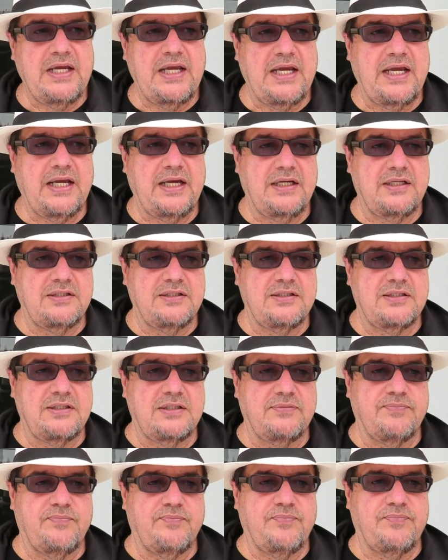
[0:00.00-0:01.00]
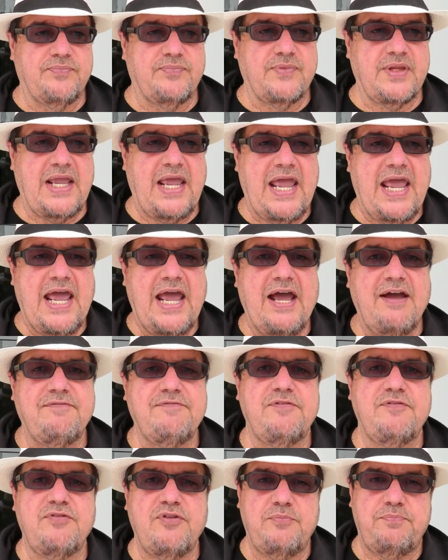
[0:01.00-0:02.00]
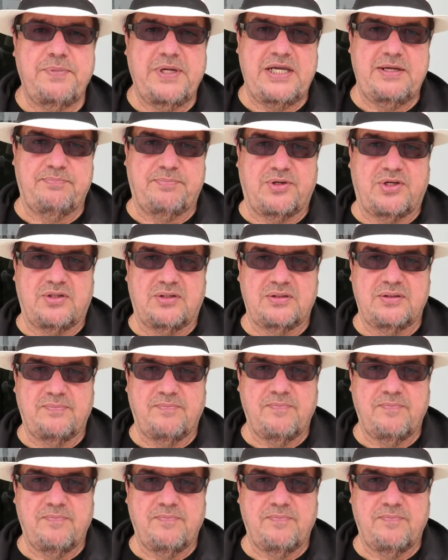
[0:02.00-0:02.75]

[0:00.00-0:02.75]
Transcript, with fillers: And half of the people